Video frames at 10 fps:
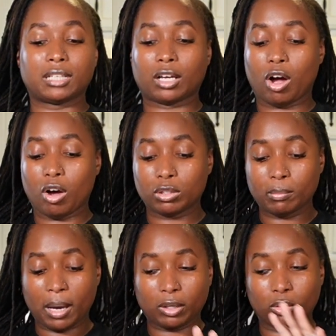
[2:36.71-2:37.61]
like all the
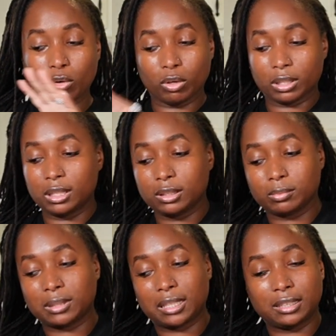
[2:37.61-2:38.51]

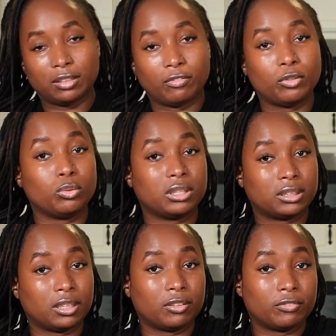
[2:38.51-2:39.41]
microorganisms that's in the food and
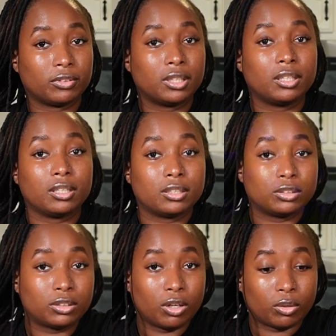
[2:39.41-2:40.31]
stuff.
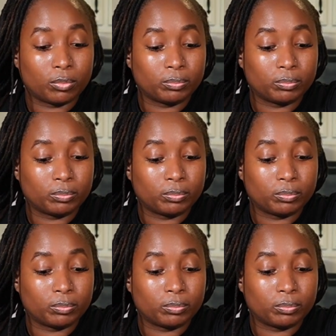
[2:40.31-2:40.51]
So